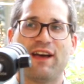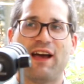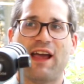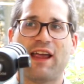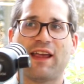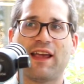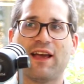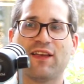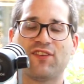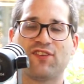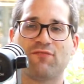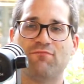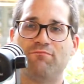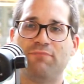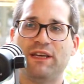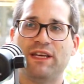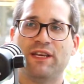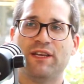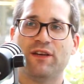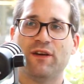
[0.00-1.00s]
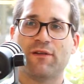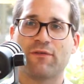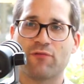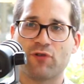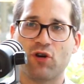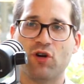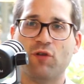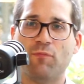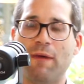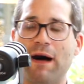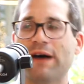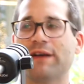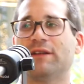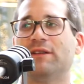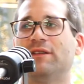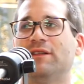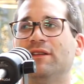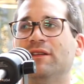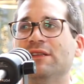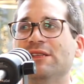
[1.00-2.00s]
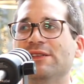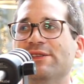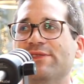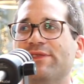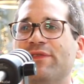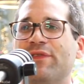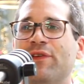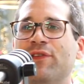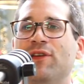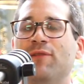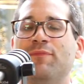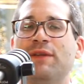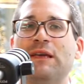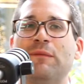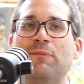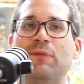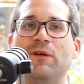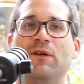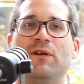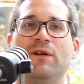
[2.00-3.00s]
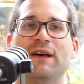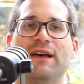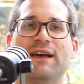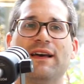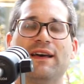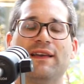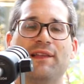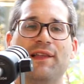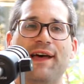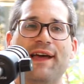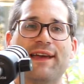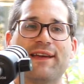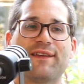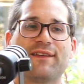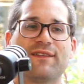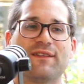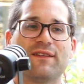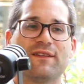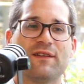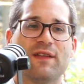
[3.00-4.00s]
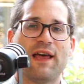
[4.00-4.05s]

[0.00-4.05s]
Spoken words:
I guess, be a role model for the people, like,